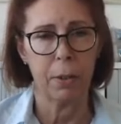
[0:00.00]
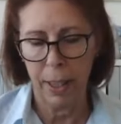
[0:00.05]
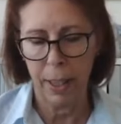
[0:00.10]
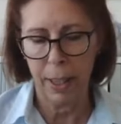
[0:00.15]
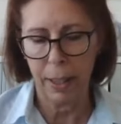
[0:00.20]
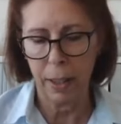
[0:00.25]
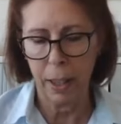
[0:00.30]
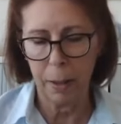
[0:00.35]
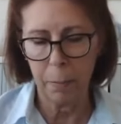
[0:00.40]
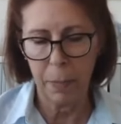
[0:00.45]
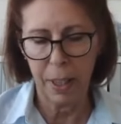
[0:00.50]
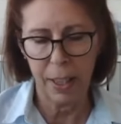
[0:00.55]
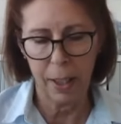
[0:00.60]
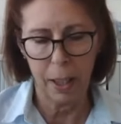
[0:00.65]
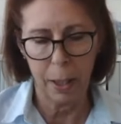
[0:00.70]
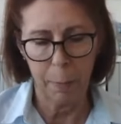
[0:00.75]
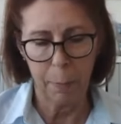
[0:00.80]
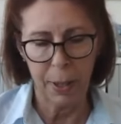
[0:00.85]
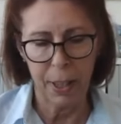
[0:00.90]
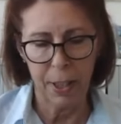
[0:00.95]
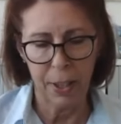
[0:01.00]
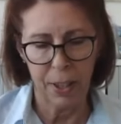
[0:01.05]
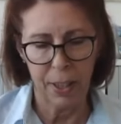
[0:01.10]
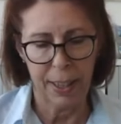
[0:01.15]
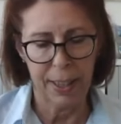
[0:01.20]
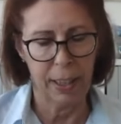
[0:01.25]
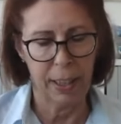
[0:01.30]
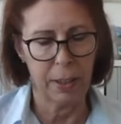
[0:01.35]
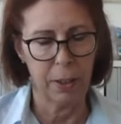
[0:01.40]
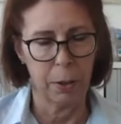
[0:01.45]
When I got my RP
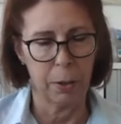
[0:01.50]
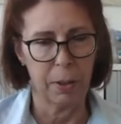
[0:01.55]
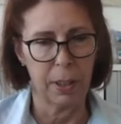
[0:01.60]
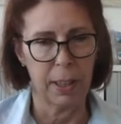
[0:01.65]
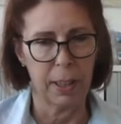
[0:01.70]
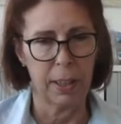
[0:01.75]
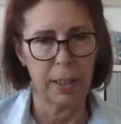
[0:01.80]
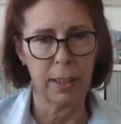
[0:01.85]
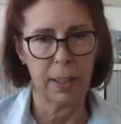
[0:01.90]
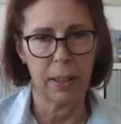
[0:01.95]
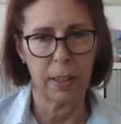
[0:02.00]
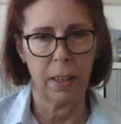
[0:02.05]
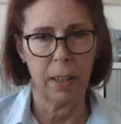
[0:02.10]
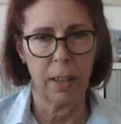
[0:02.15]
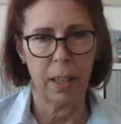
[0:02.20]
diagnosis,